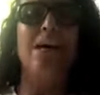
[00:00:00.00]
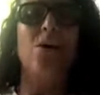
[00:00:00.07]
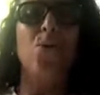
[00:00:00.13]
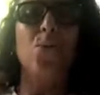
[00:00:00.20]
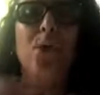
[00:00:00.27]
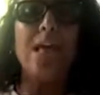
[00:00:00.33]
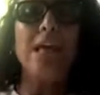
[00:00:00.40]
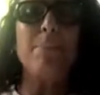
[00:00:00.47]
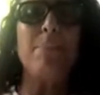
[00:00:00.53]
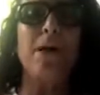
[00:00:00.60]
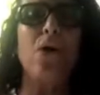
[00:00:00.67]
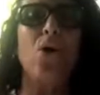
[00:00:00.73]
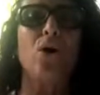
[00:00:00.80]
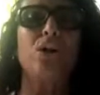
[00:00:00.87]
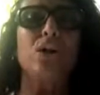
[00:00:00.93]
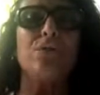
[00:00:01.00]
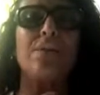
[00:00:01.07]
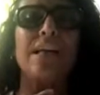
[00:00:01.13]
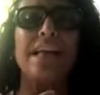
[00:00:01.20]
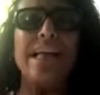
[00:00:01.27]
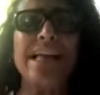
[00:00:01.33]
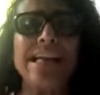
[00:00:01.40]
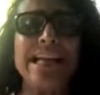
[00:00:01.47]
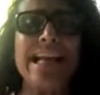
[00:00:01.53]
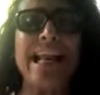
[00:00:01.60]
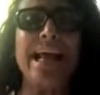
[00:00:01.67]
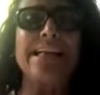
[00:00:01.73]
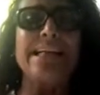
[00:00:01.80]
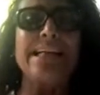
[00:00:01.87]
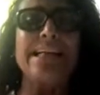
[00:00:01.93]
We, because of the
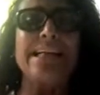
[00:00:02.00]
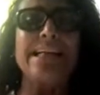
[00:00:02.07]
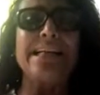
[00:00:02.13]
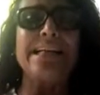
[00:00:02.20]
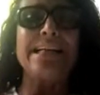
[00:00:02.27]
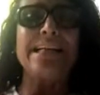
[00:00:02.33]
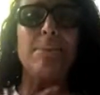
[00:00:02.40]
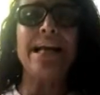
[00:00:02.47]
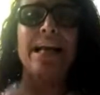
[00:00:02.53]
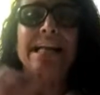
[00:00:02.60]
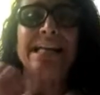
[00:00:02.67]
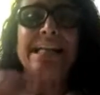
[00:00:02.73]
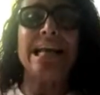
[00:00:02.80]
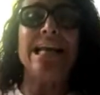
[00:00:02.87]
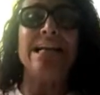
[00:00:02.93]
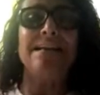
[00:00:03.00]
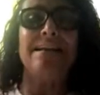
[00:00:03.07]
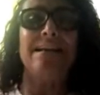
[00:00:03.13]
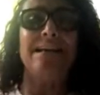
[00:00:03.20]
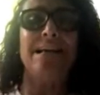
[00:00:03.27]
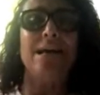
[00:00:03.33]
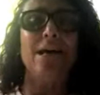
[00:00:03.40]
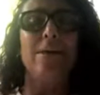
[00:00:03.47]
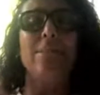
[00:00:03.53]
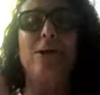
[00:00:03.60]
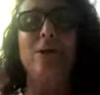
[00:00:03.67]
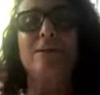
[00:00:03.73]
intellect and the mind, are killed